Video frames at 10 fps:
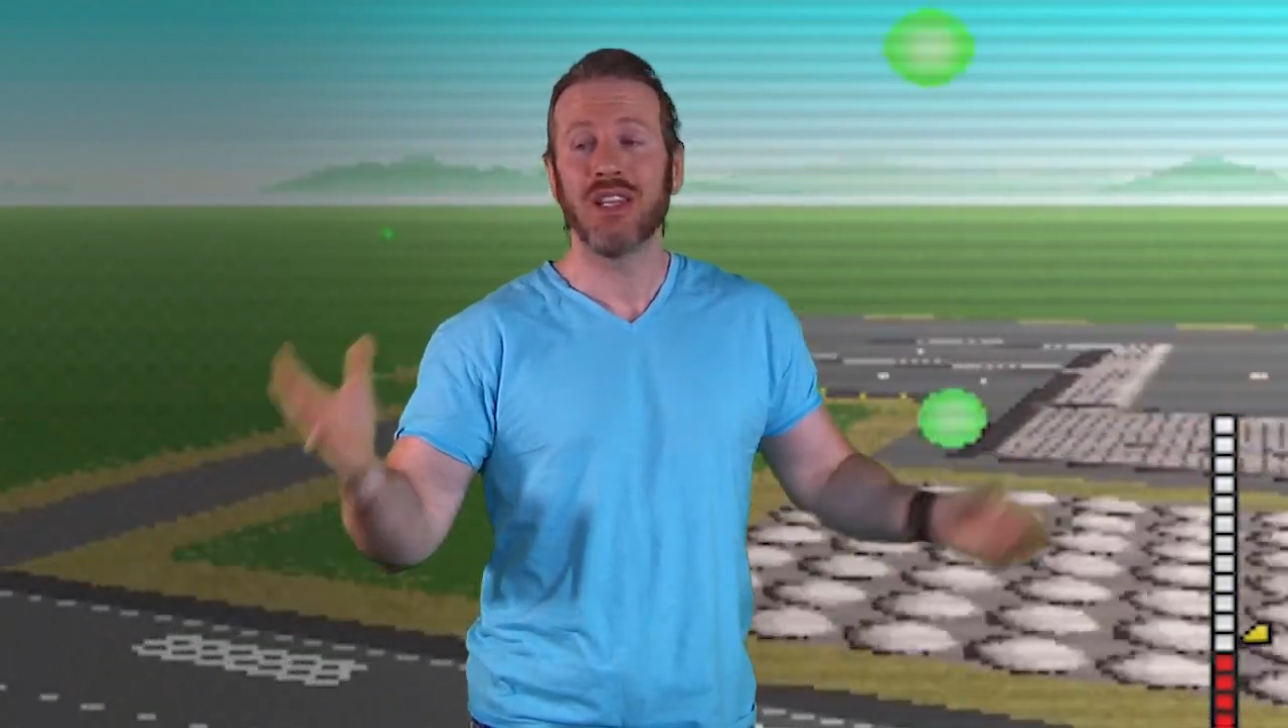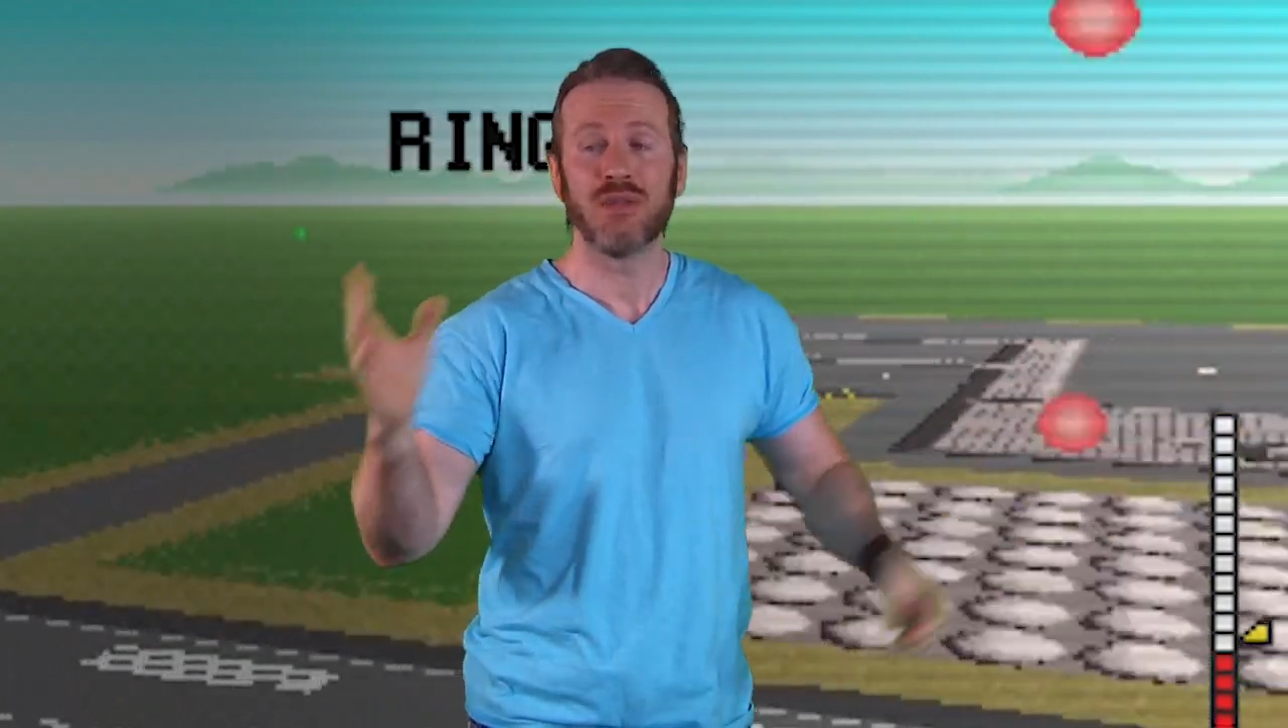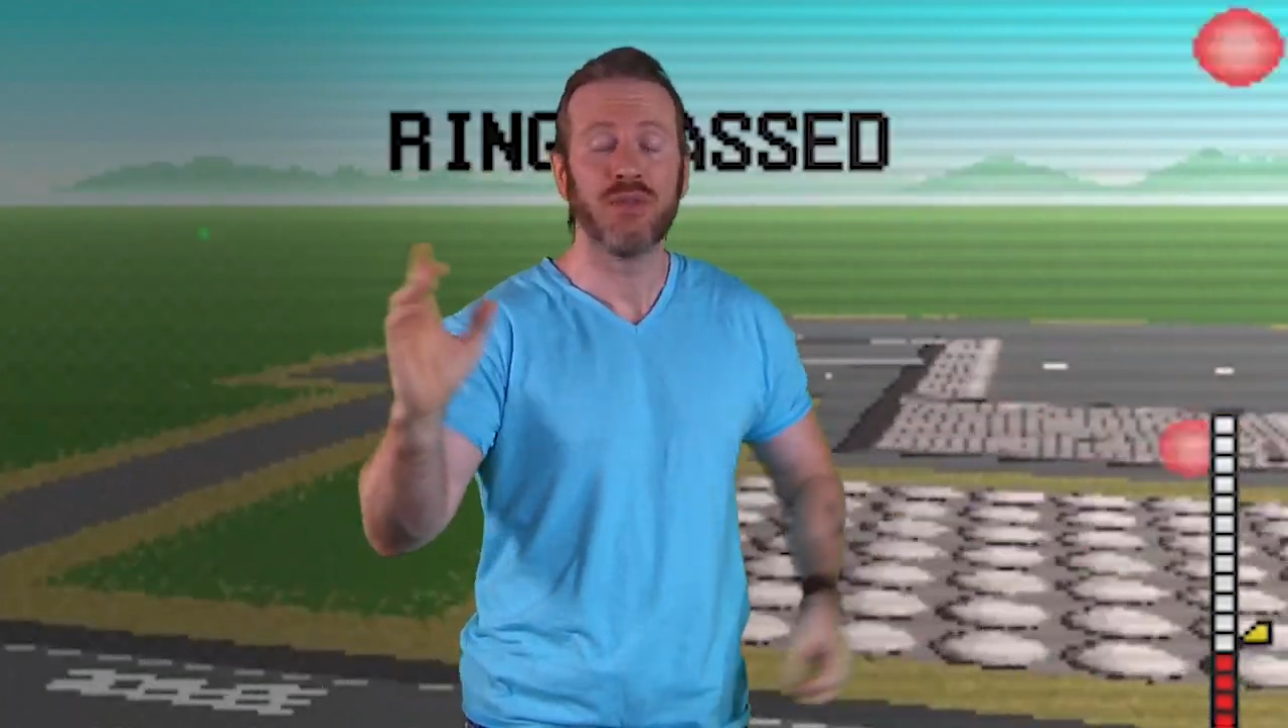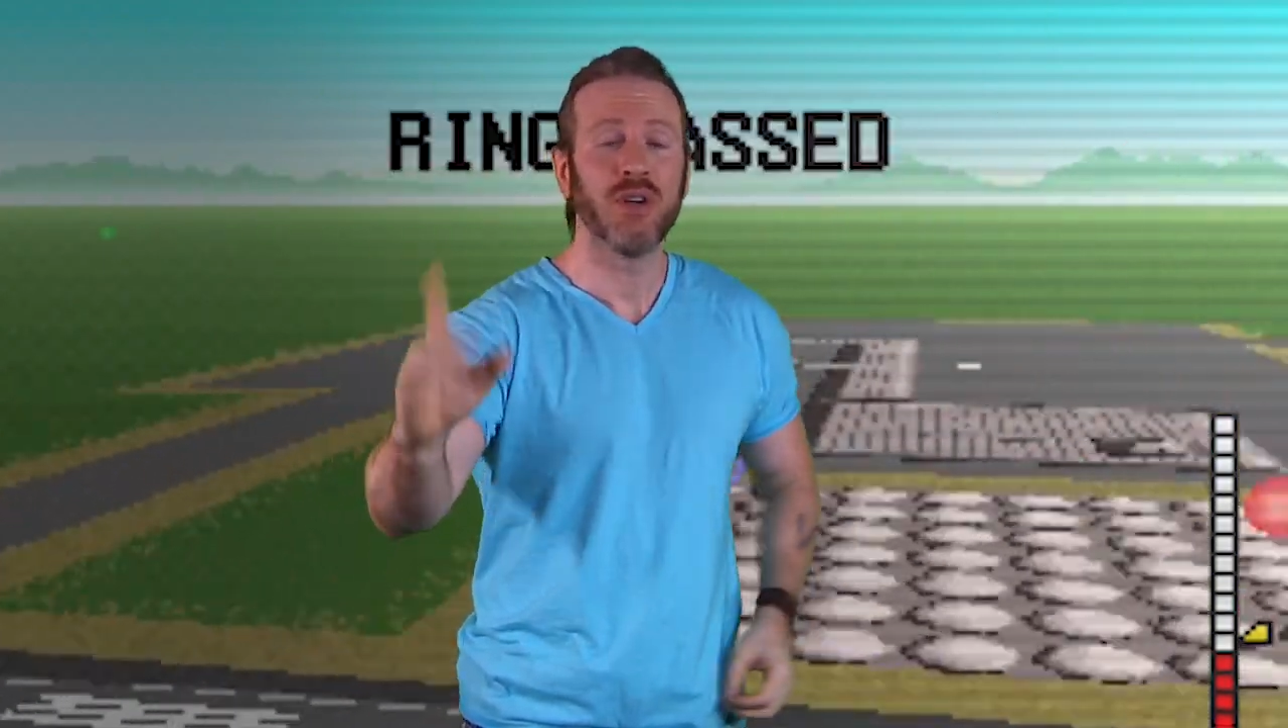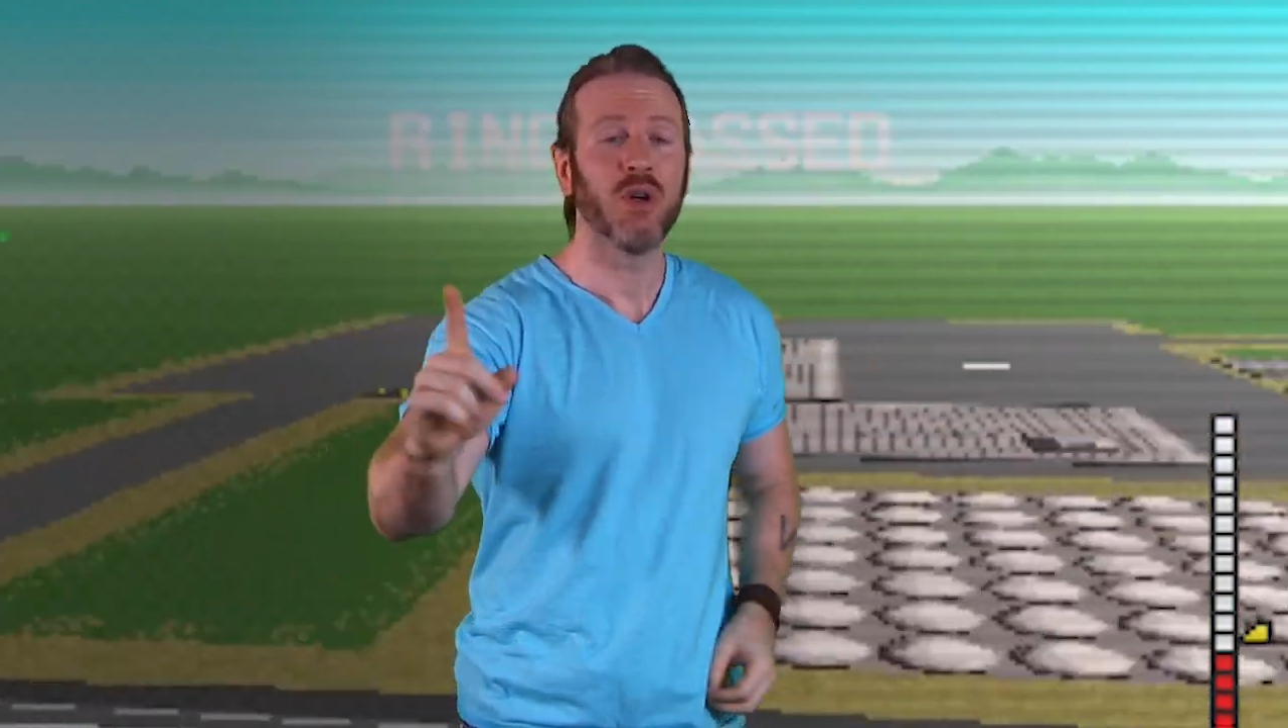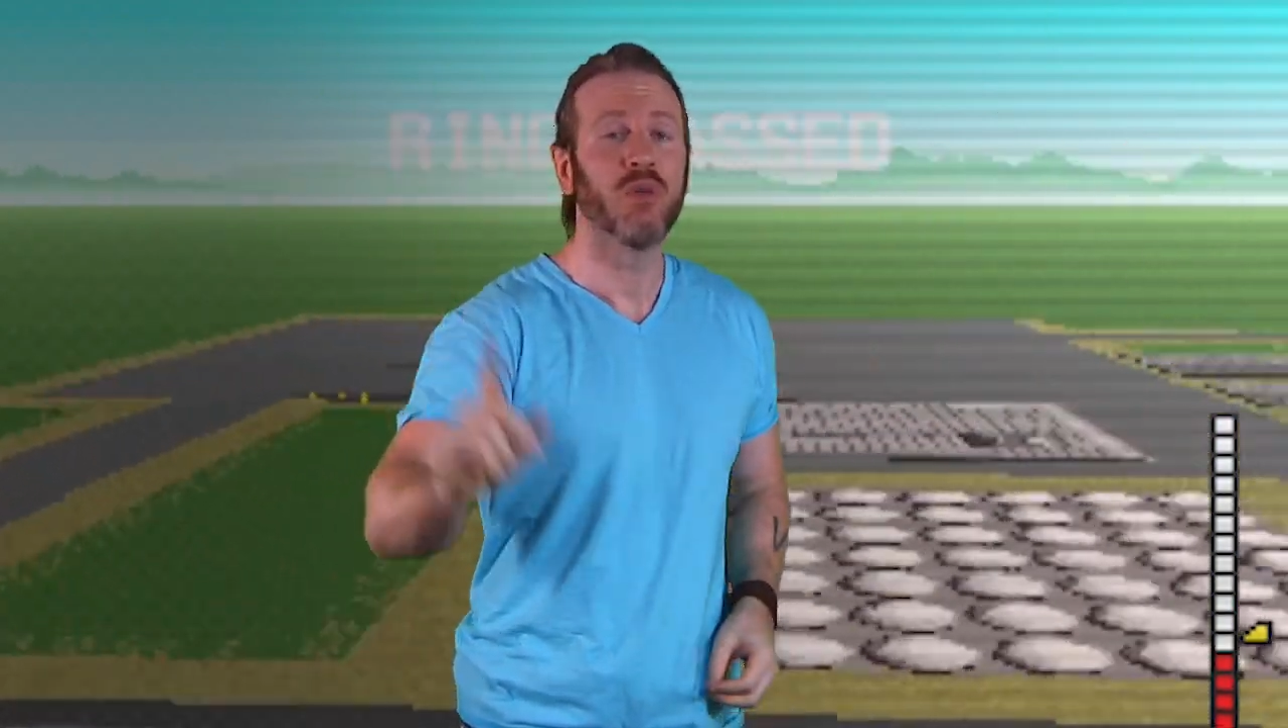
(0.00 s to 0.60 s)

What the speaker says: it's very